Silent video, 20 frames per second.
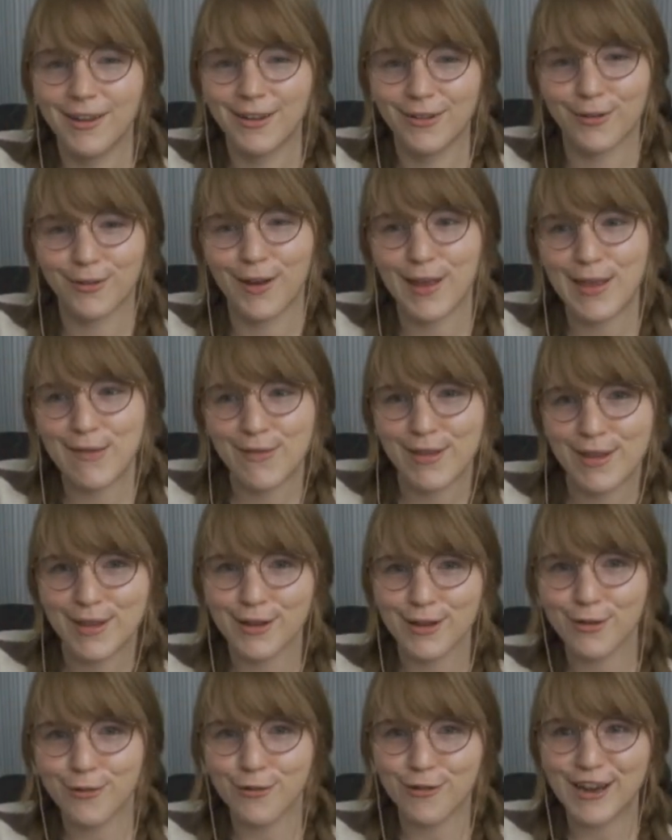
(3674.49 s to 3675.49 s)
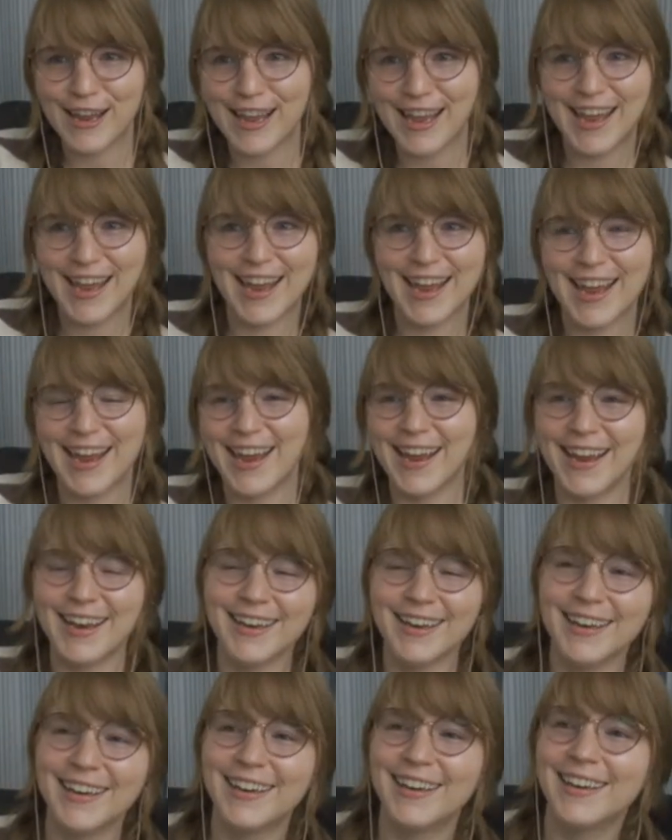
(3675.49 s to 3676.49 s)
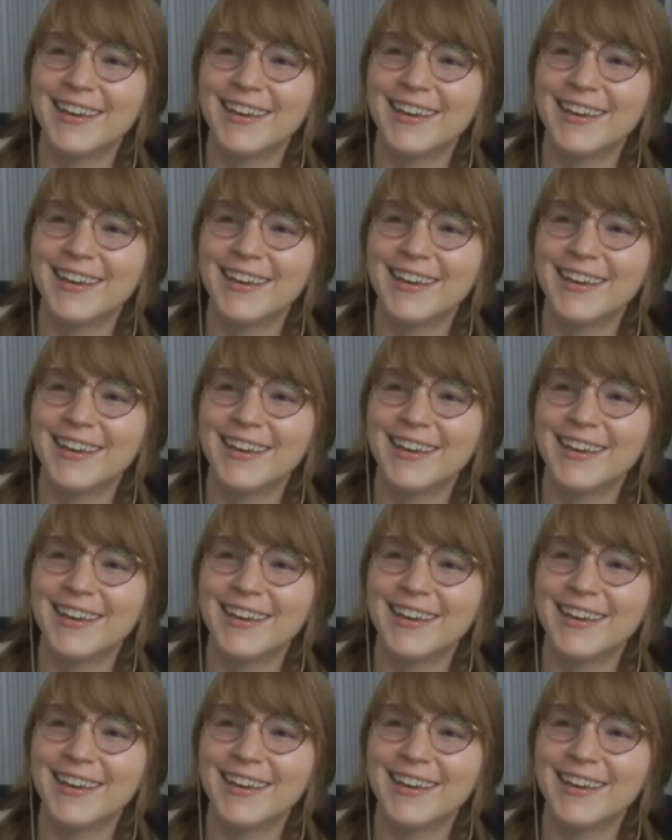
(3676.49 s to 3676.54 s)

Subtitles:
driving a train.